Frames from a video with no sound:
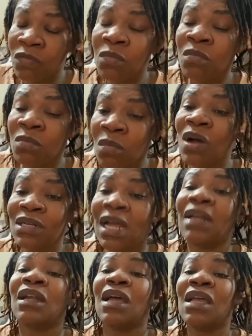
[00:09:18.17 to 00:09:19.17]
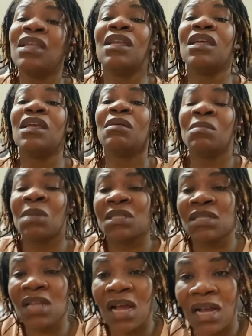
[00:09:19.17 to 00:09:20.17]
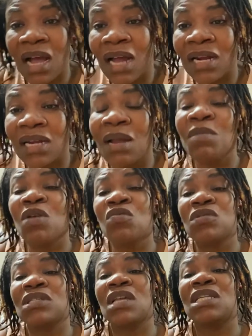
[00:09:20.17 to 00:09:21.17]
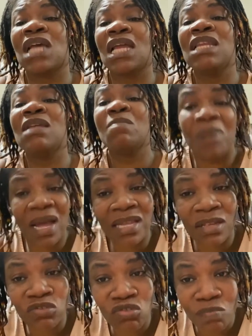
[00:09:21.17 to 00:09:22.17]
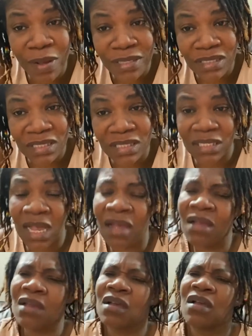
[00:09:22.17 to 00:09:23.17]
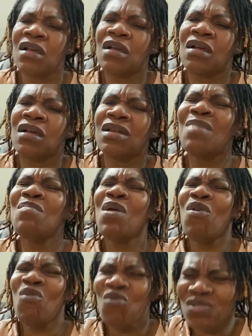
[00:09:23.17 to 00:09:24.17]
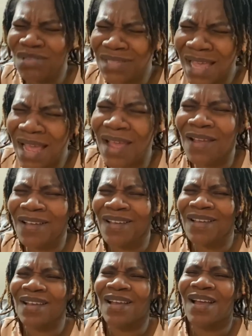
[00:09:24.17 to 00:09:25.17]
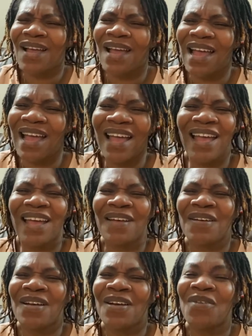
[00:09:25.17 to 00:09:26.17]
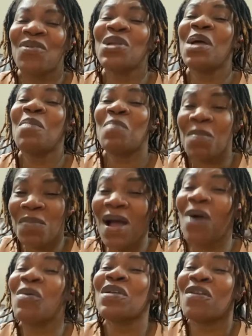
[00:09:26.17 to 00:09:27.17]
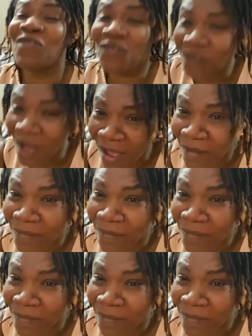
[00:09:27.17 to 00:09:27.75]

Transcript: more than a year. Metin a gun and a man who said, dear Nippa, you should buy sit here. The man who said, hey, oh, your papa, oh, your fa,